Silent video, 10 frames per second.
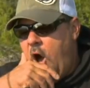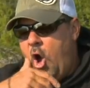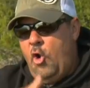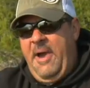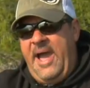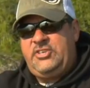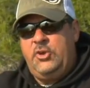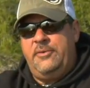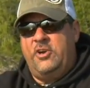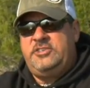Old Bass
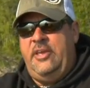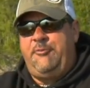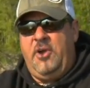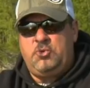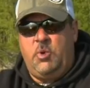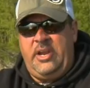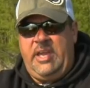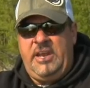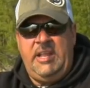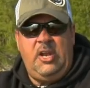University friends, we're going to
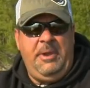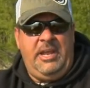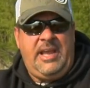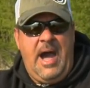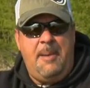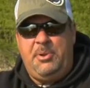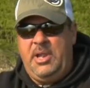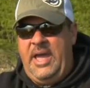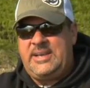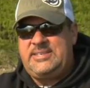get a little bit
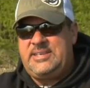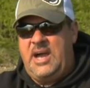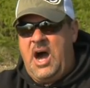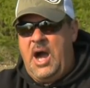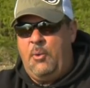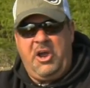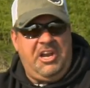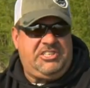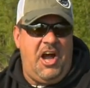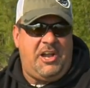complex. Uh, we're going
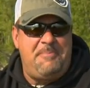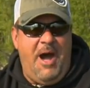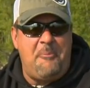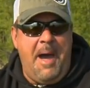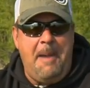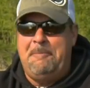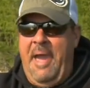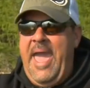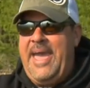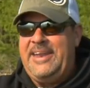to talk about my
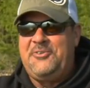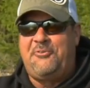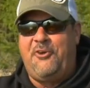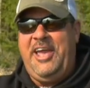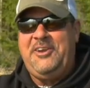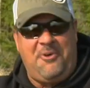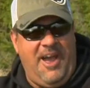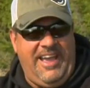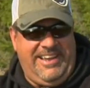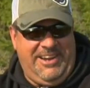band friend
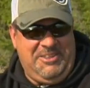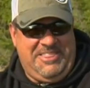right here,